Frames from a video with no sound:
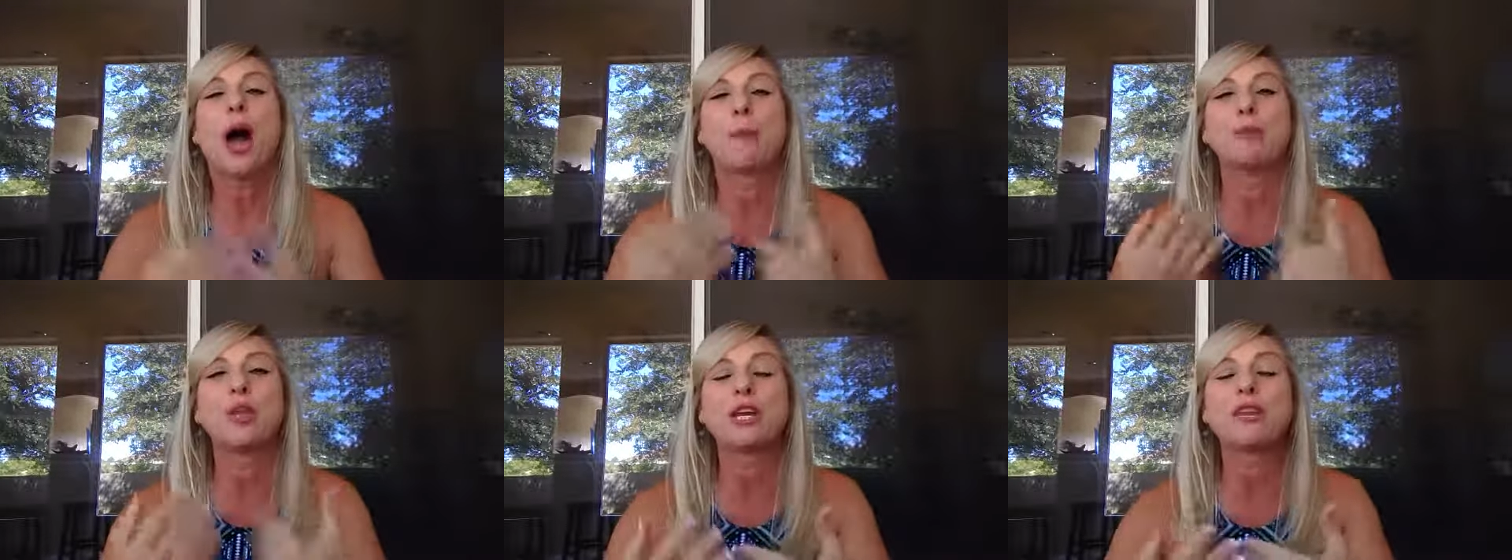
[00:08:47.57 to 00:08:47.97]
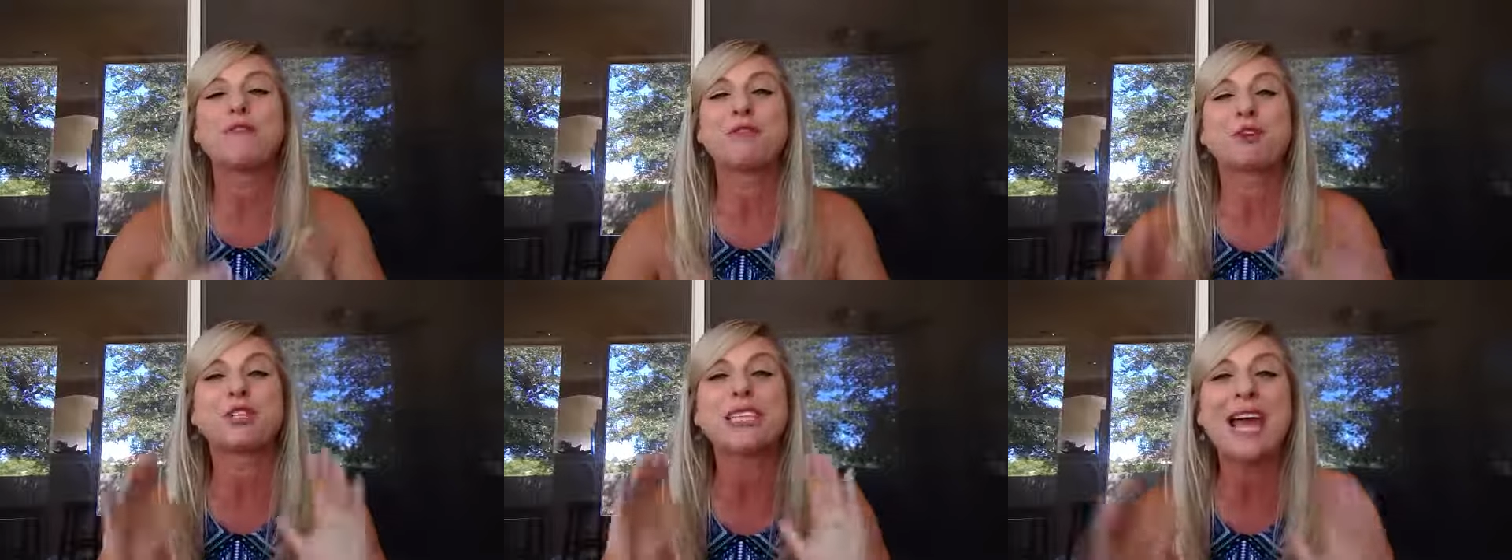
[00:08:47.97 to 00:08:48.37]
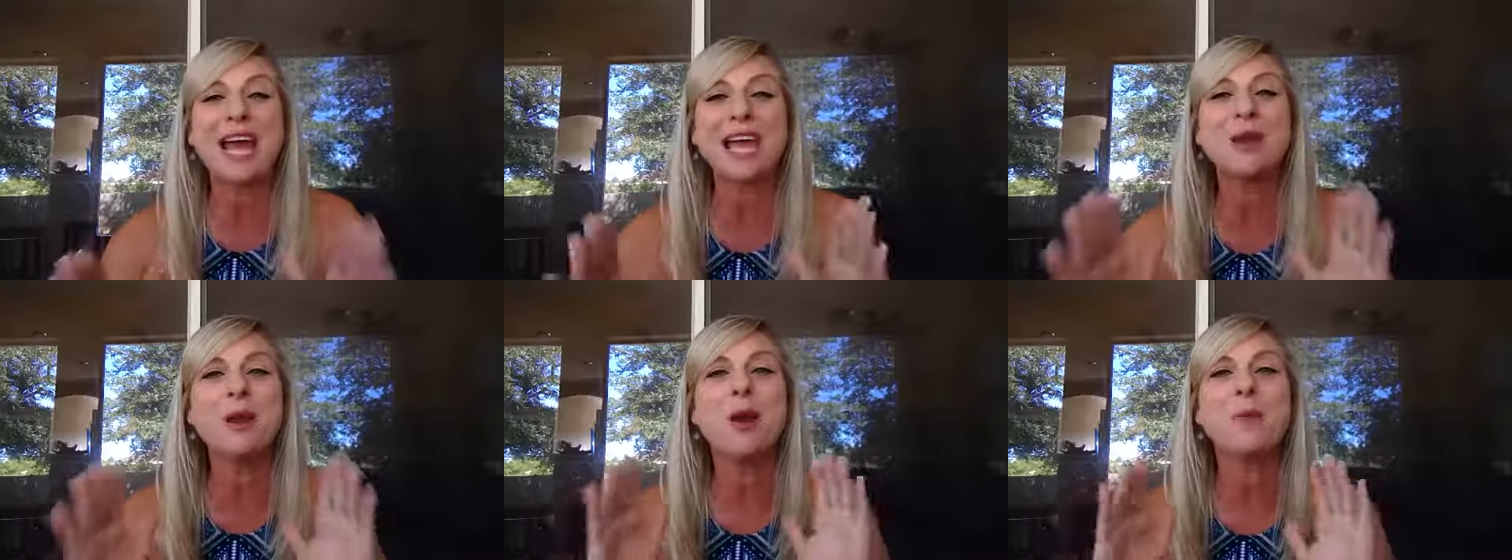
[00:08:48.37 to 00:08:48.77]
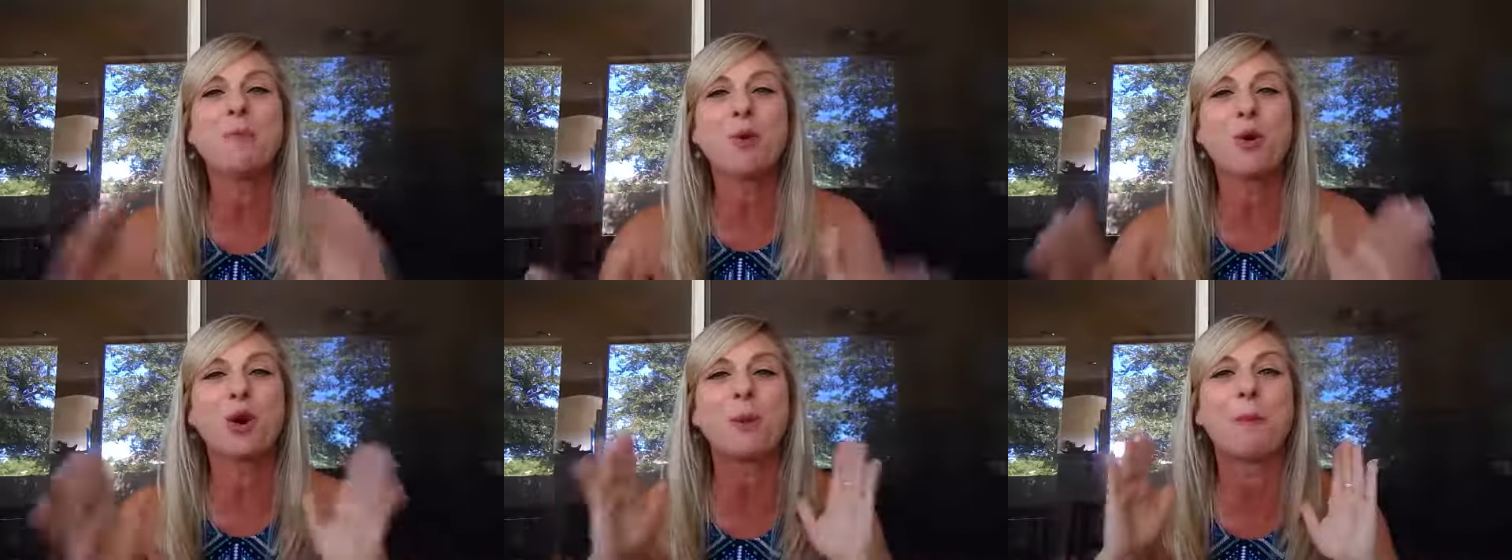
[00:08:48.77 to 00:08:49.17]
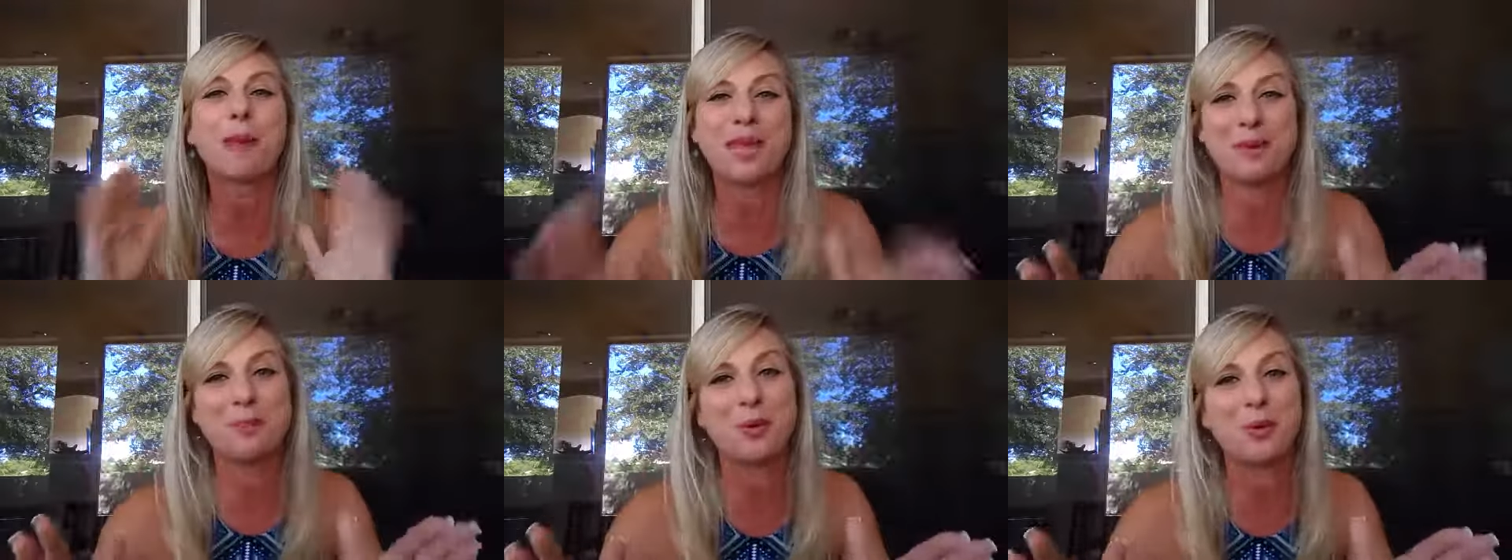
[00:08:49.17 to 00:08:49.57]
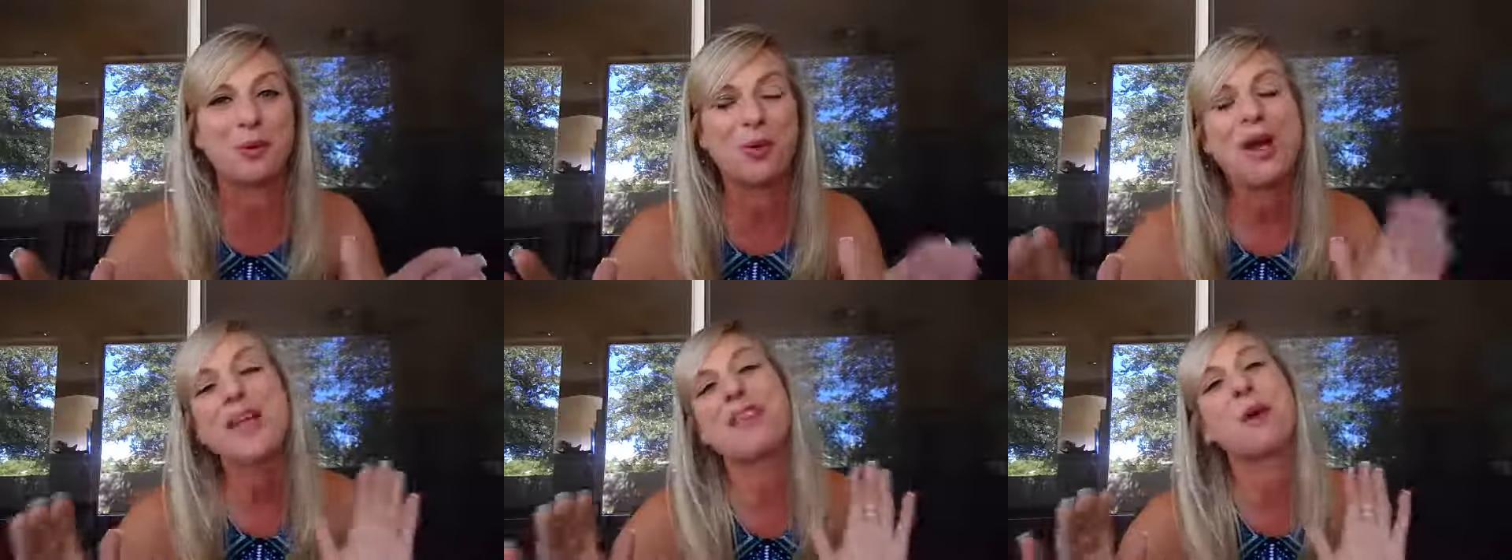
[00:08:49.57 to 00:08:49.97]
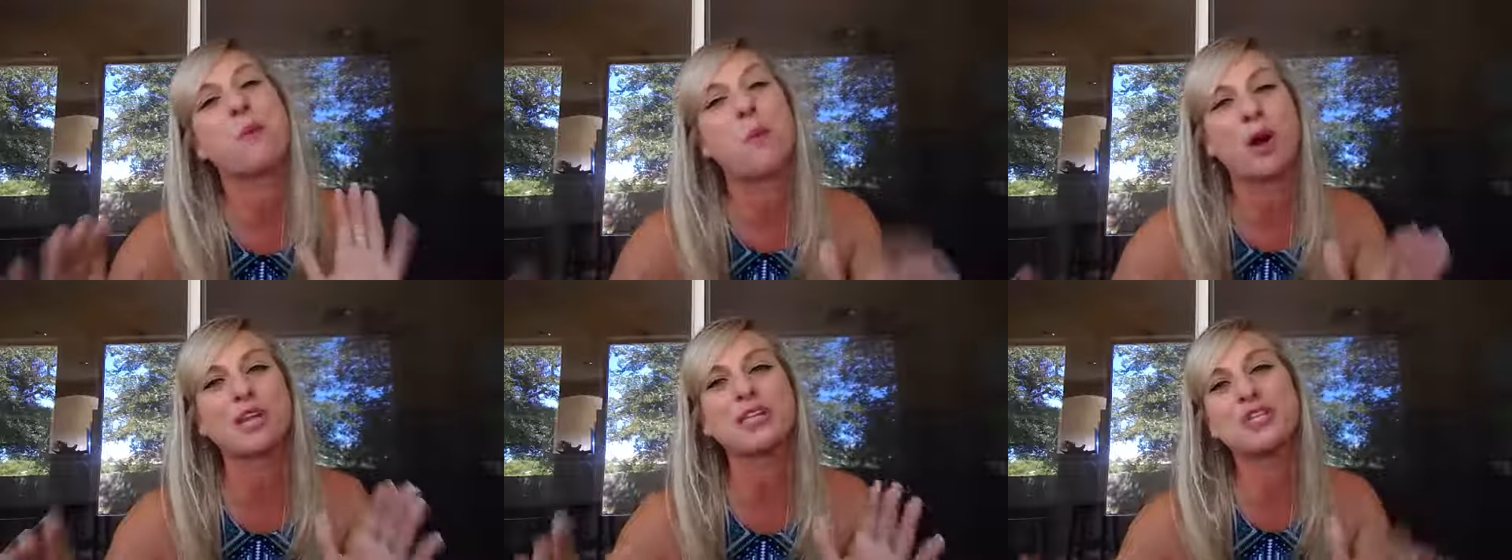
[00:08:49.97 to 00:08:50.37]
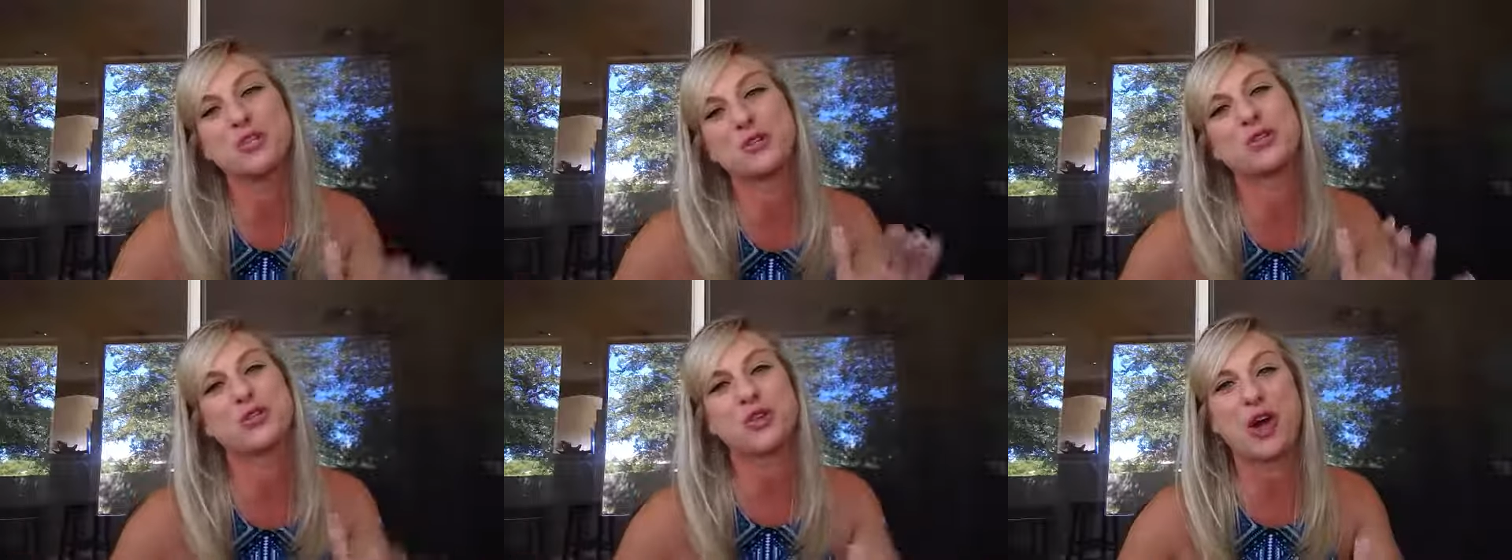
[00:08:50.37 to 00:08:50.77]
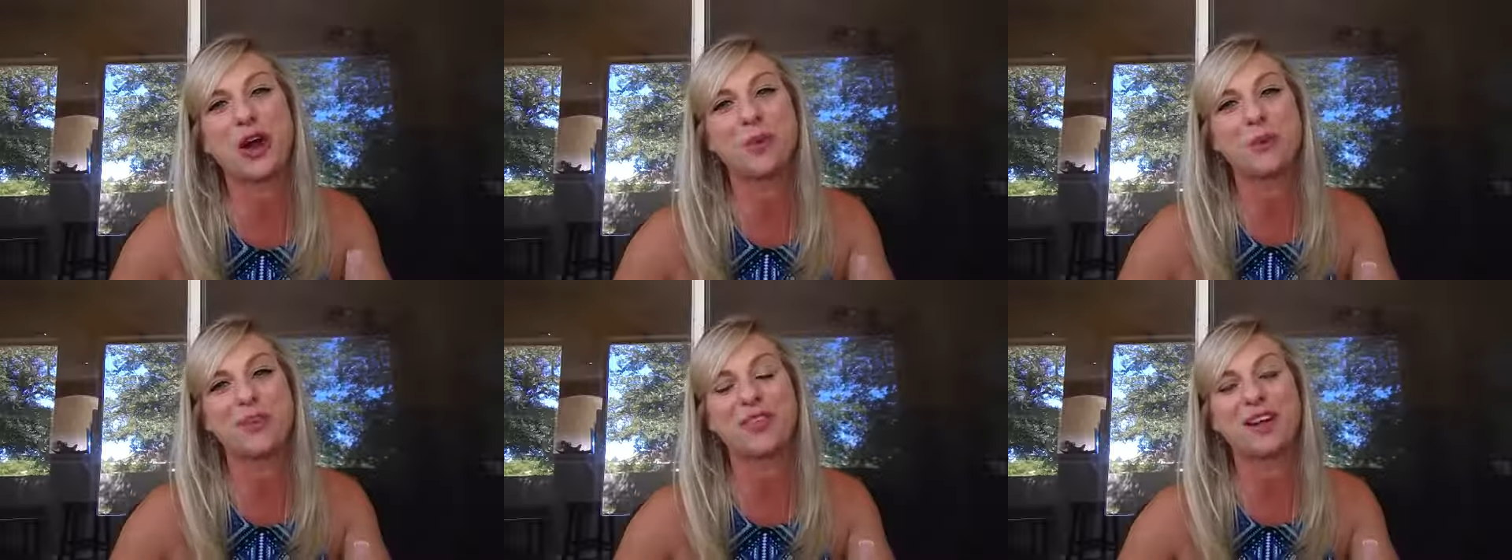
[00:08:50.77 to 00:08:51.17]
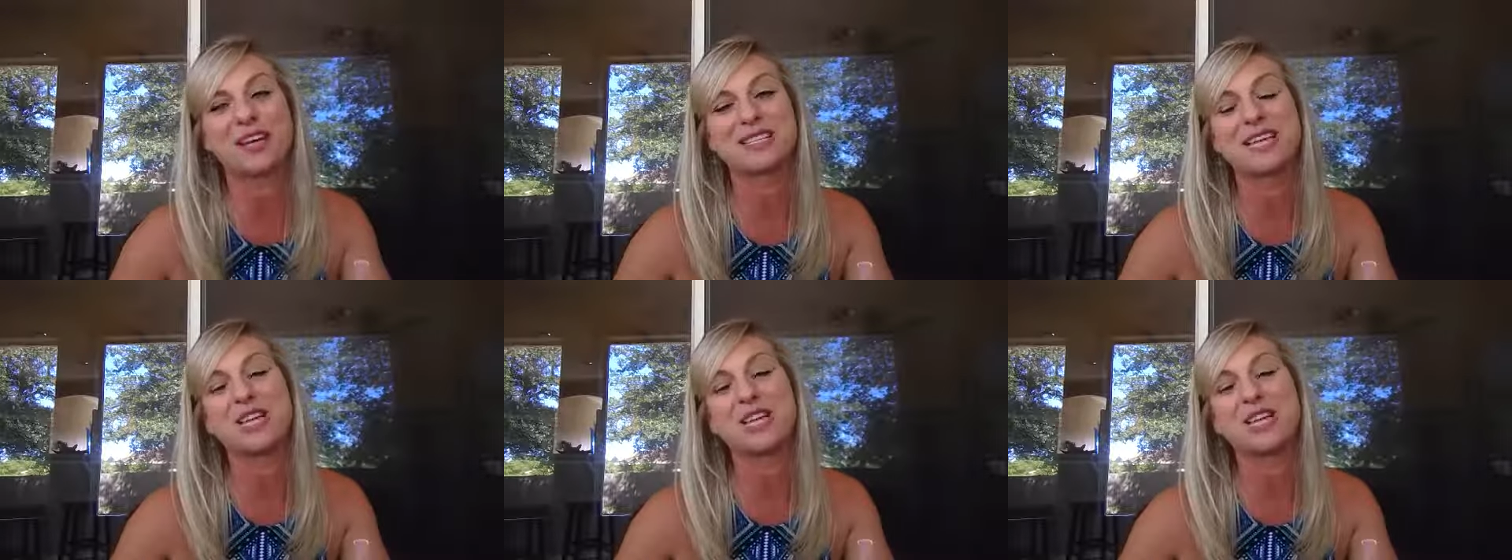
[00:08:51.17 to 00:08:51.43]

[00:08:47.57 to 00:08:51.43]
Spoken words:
I'm looking for 10 more people that want to do the trial with us,